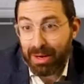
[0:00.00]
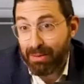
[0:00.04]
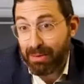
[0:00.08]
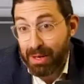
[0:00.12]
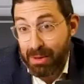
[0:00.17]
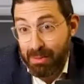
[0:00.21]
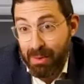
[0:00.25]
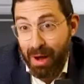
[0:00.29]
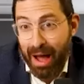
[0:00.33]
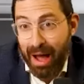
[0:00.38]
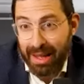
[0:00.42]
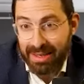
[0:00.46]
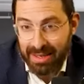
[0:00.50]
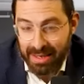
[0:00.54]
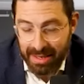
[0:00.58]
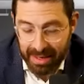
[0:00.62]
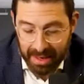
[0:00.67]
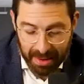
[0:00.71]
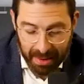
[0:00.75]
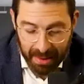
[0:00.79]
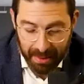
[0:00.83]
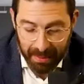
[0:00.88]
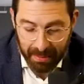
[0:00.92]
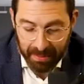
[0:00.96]
whatever he wants.
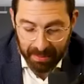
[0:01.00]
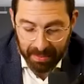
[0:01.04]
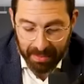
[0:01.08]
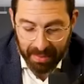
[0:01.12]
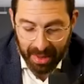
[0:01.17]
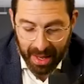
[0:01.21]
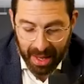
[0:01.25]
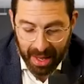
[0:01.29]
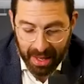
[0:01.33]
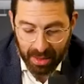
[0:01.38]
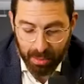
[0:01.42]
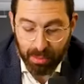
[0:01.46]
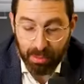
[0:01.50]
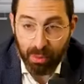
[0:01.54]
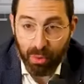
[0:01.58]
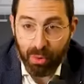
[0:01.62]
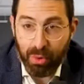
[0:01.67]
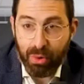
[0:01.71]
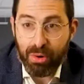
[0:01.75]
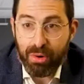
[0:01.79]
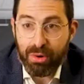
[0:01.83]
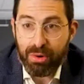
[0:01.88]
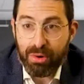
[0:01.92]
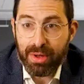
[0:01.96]
And and the
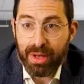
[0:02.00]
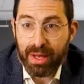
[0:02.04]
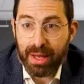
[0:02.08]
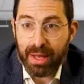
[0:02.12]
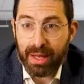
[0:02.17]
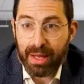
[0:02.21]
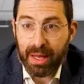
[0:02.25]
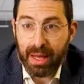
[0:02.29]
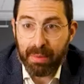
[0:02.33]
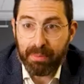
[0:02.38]
more it,